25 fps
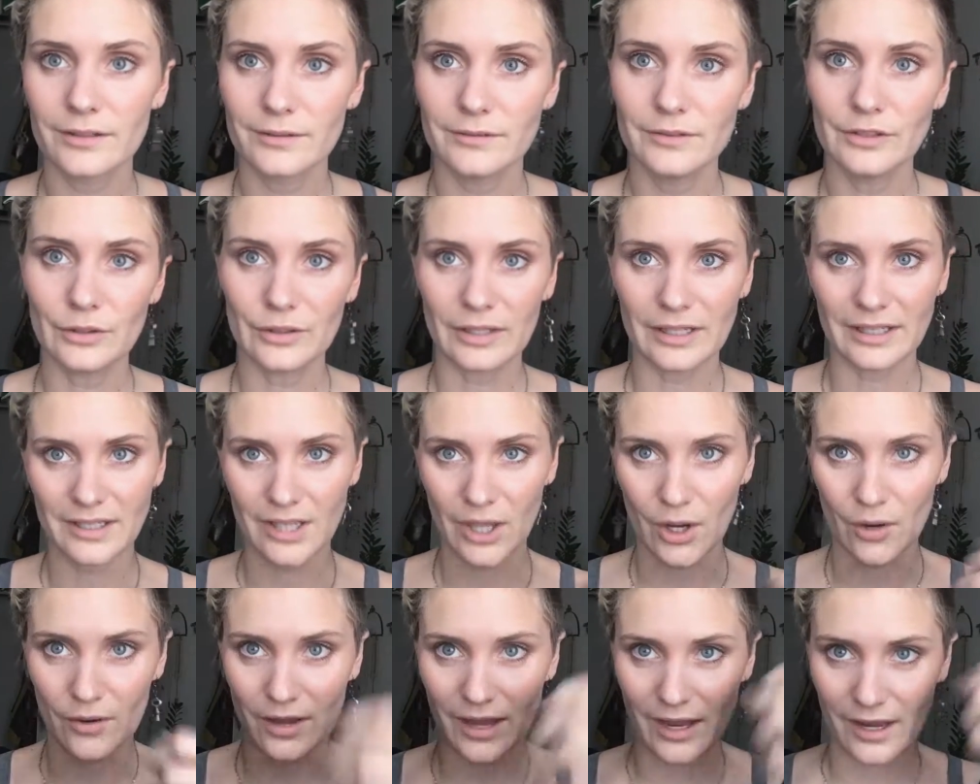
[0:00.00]
you can
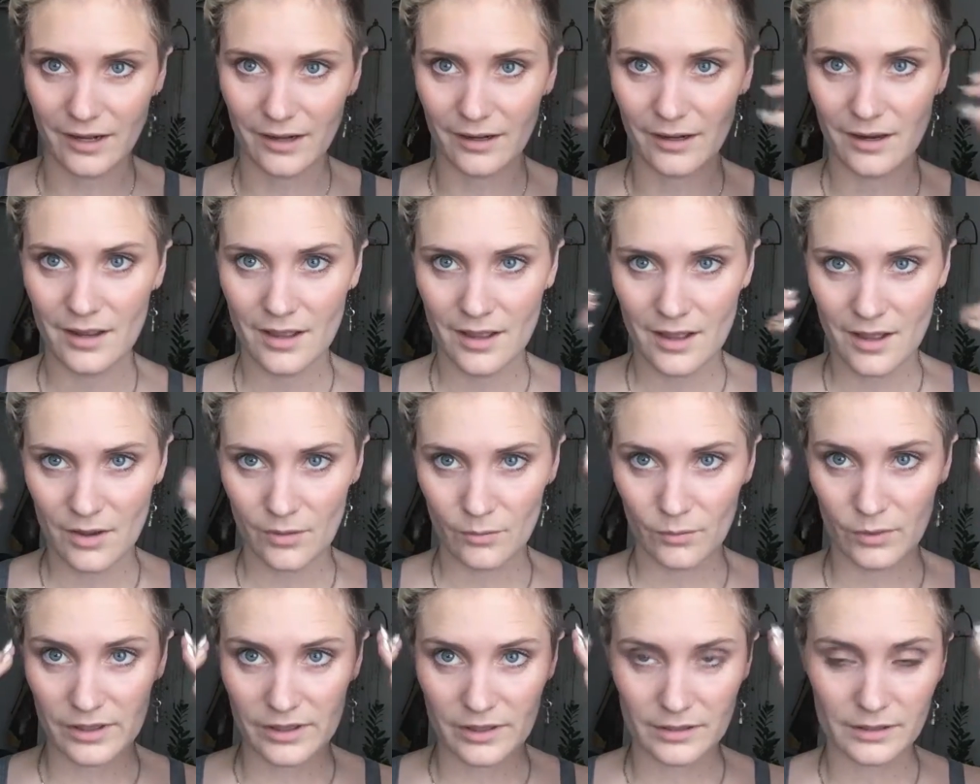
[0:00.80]
go in
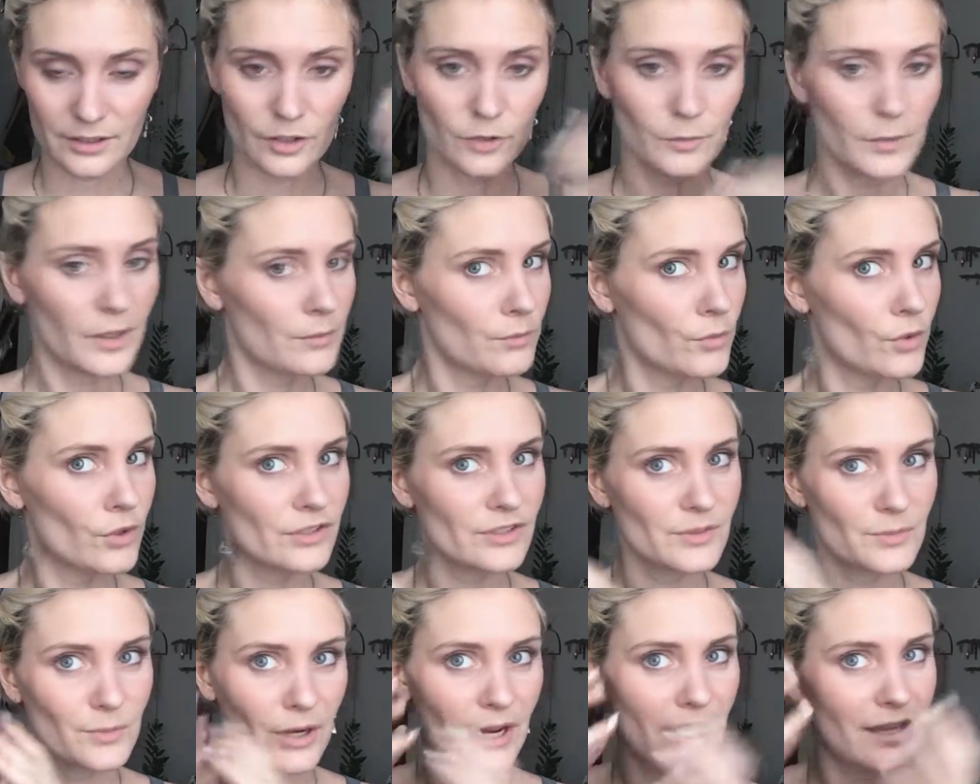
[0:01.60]
with a little bit more
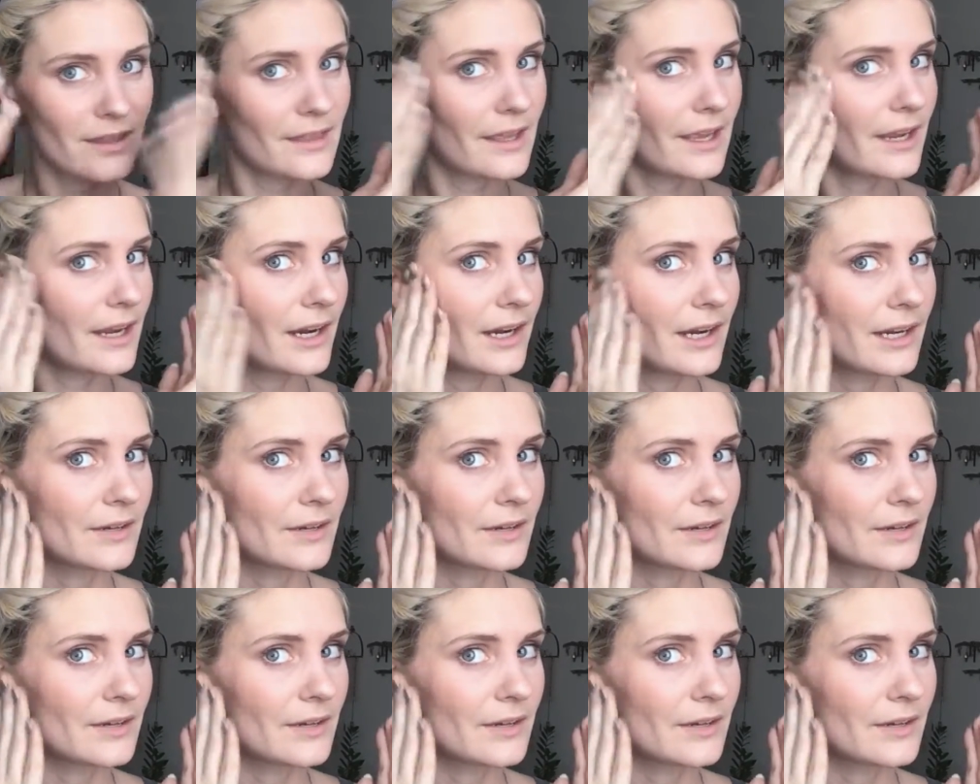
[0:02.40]
spray there